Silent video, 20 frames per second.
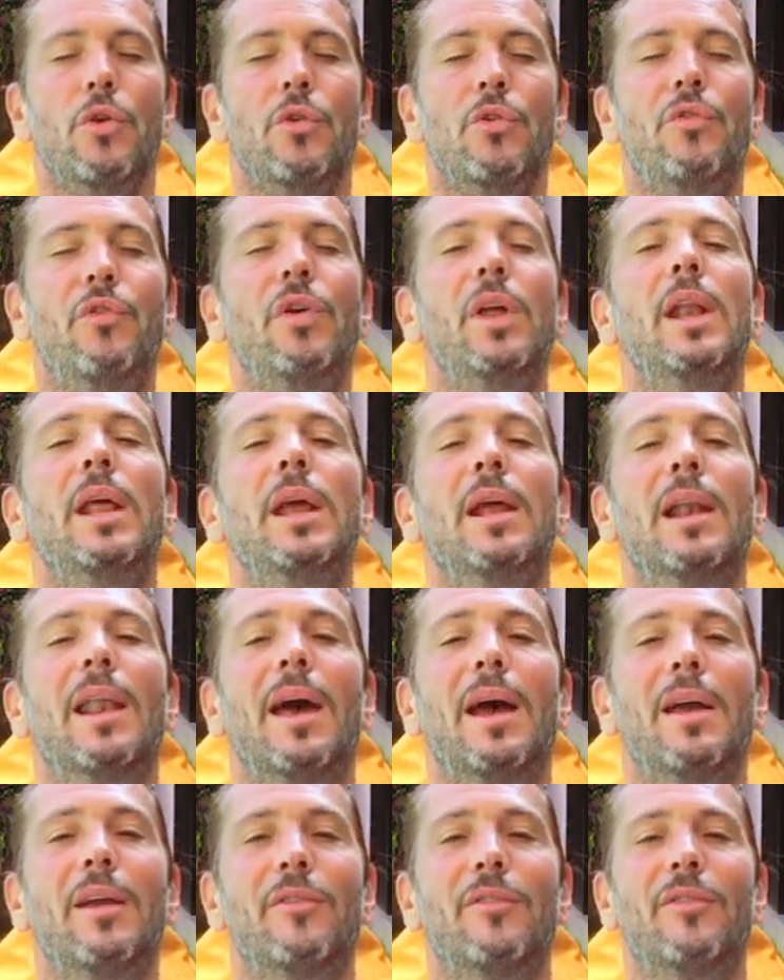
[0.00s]
feeling
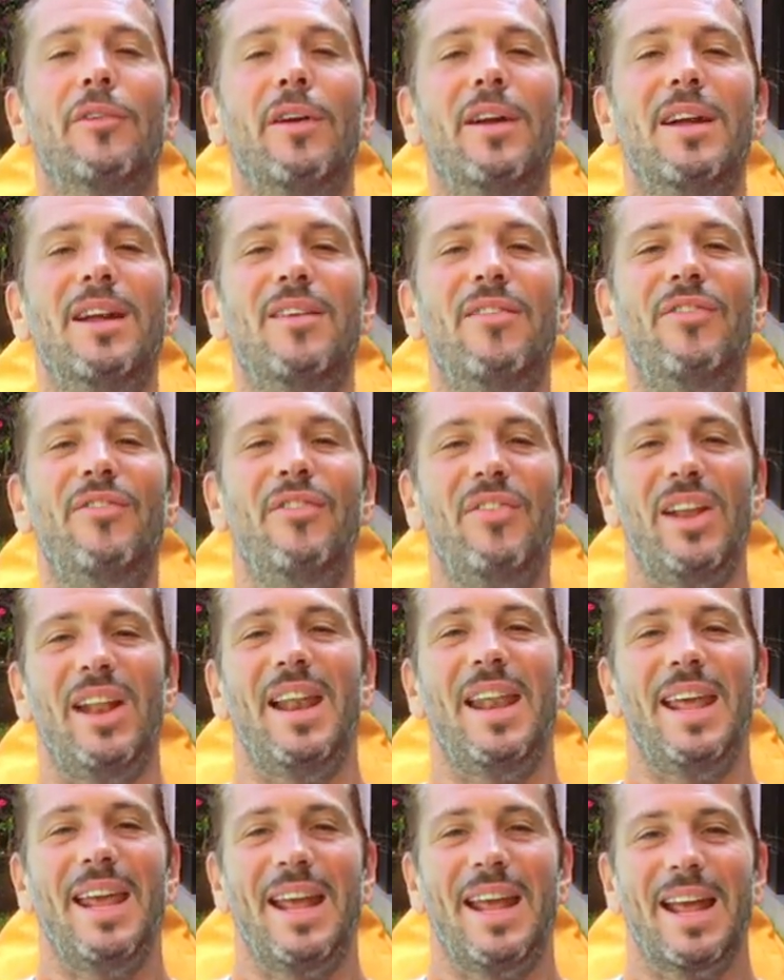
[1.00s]
life,
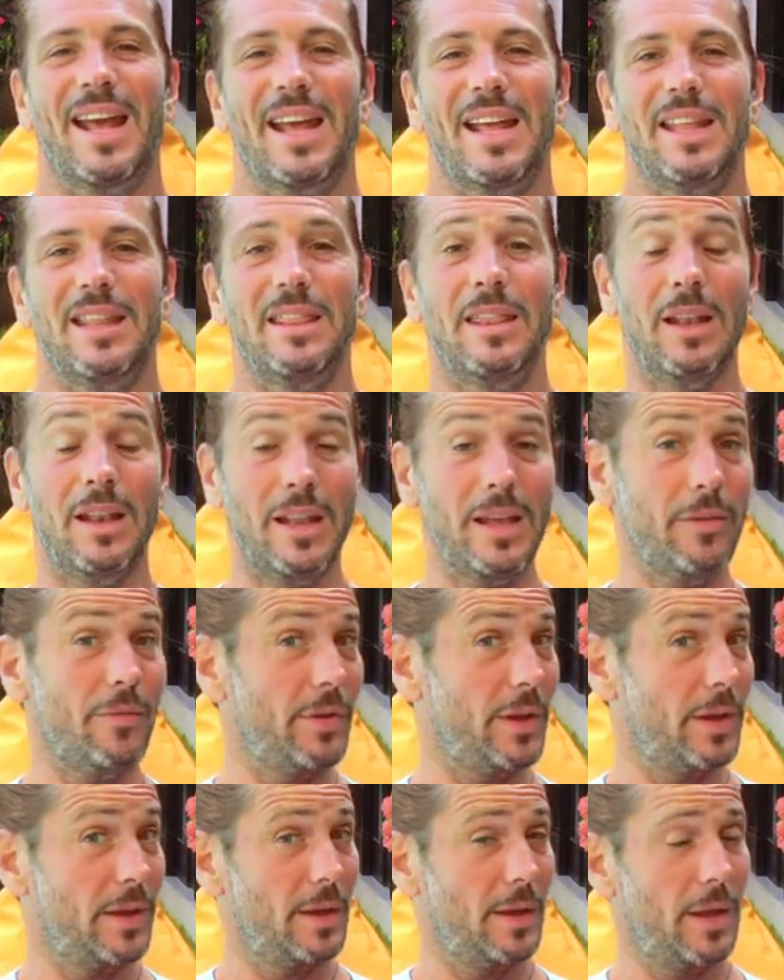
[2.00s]
feeling the
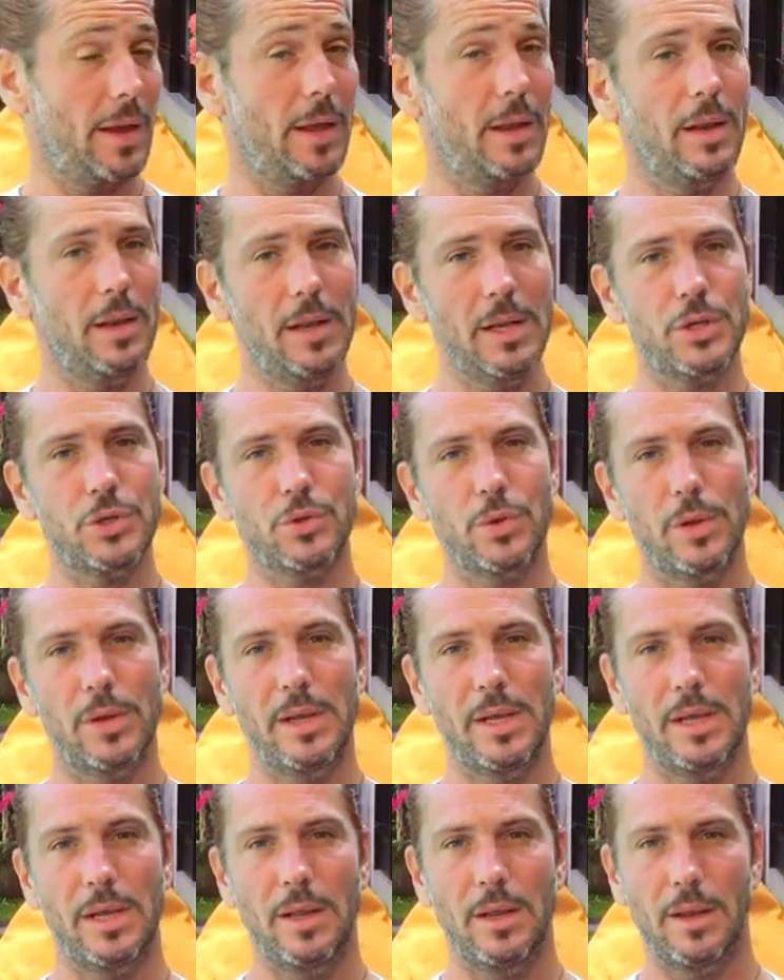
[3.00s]
living, and
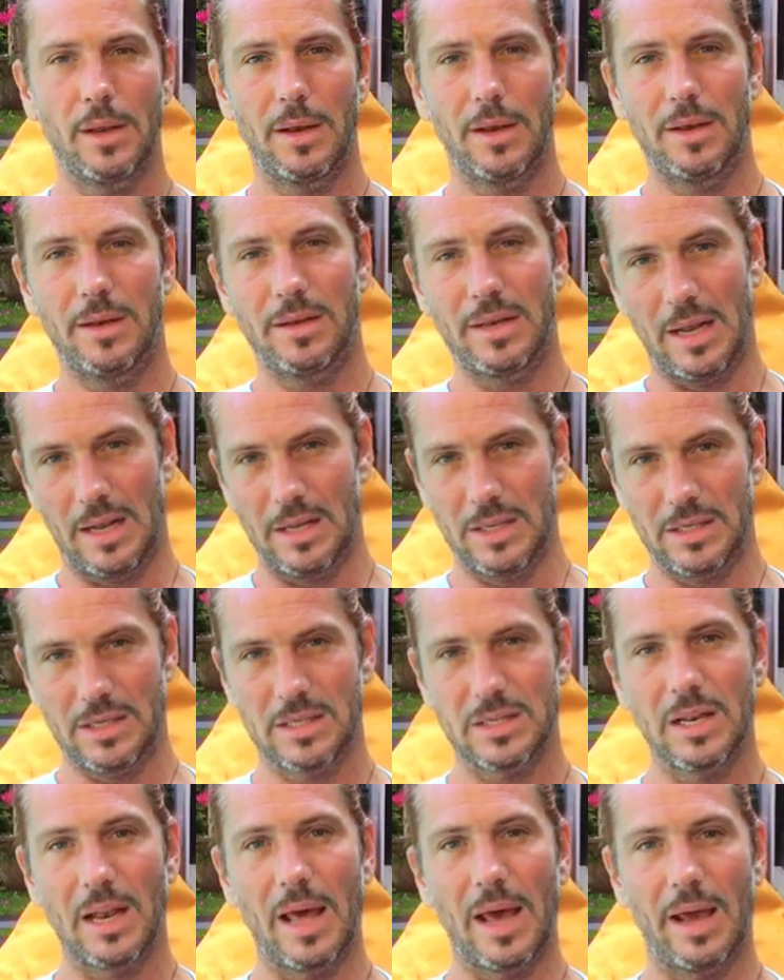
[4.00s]
literally
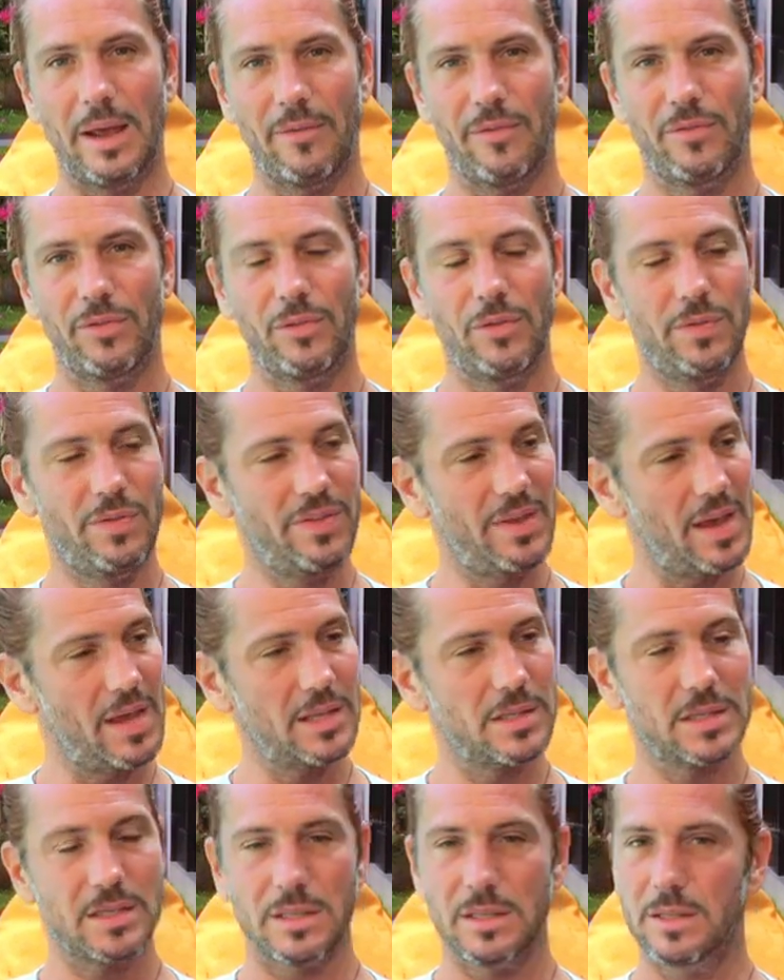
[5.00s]
dance life,
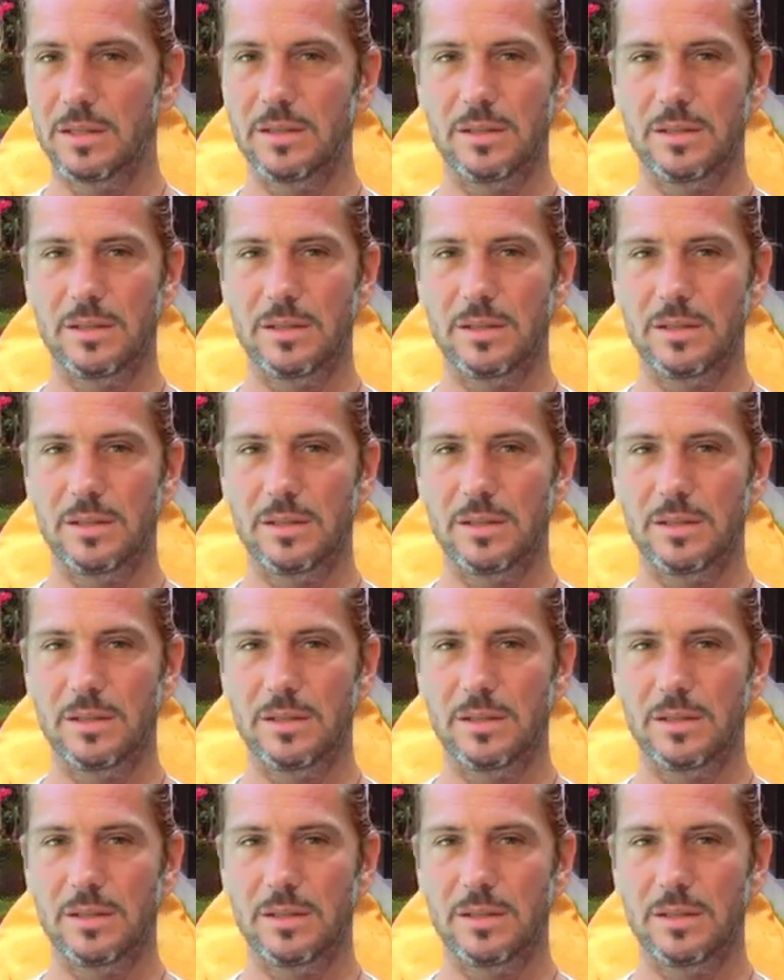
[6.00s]
dance